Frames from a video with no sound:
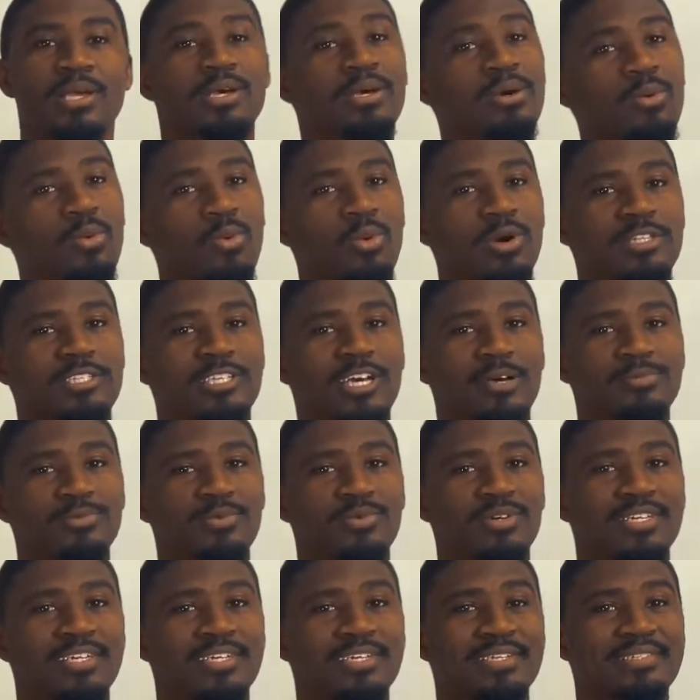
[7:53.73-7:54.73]
1 times 1
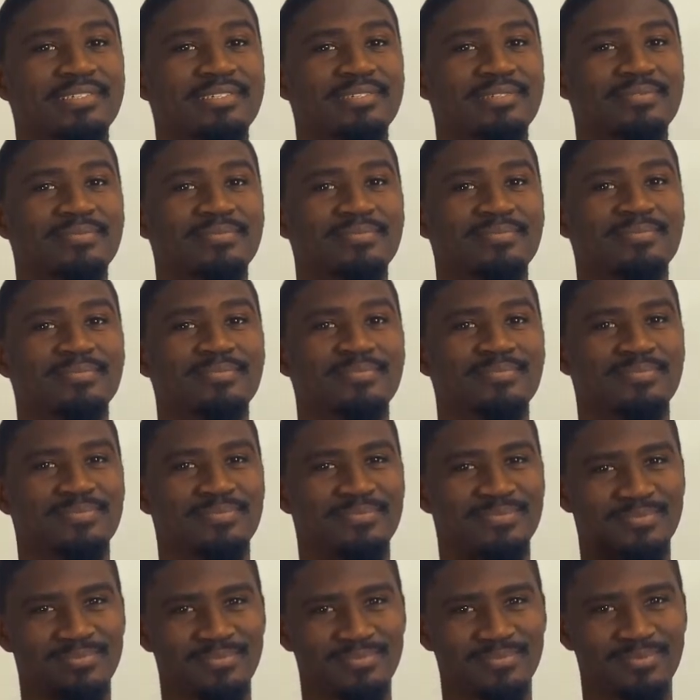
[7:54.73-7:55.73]
is
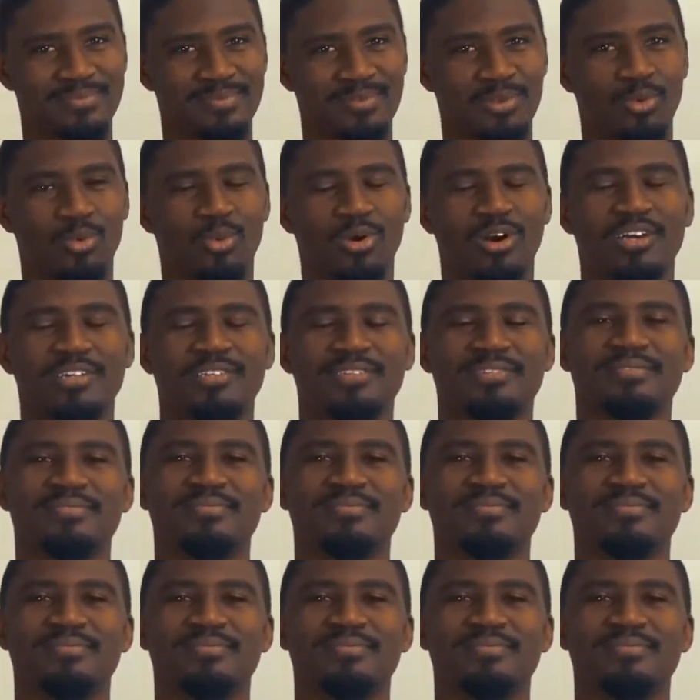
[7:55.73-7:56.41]
1.